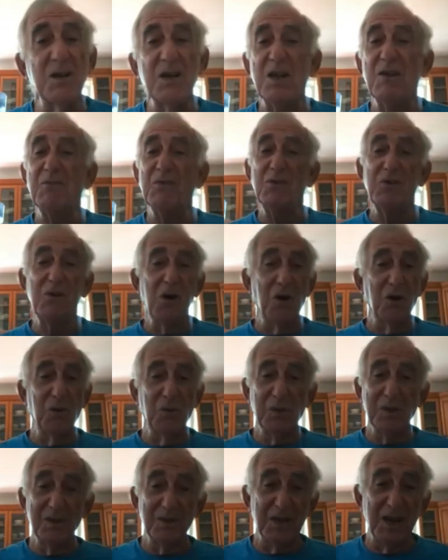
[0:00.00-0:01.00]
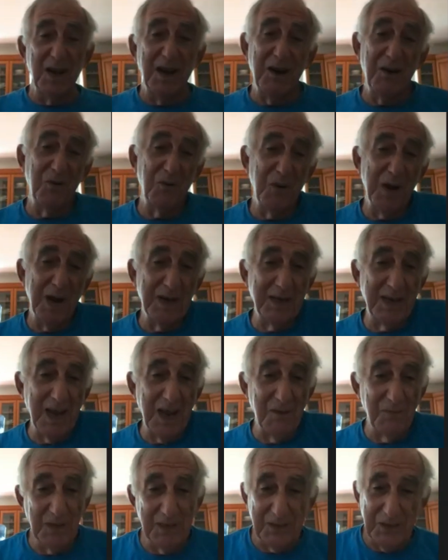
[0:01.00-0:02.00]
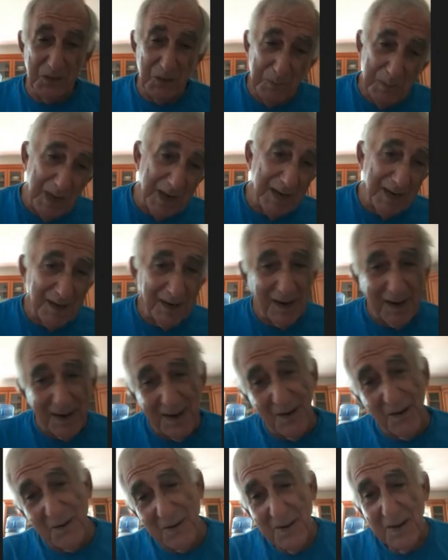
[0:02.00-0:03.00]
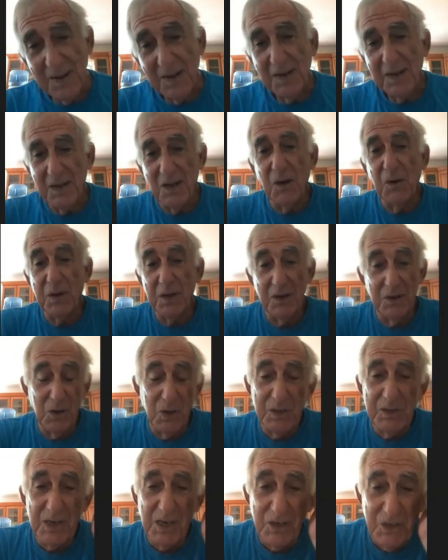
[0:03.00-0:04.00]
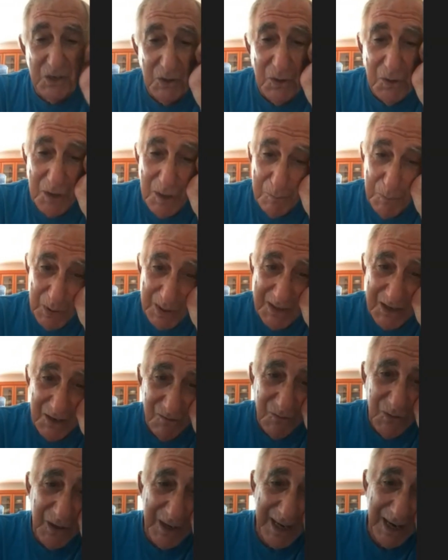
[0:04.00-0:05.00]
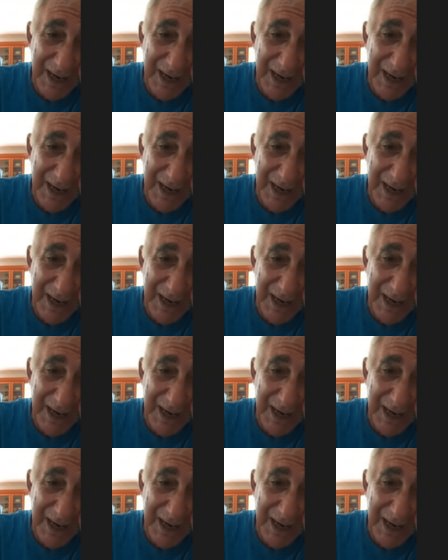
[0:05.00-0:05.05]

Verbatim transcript: didn't even know it was there. Red gave it to me, and I all, you know, and in those days, you go to prison for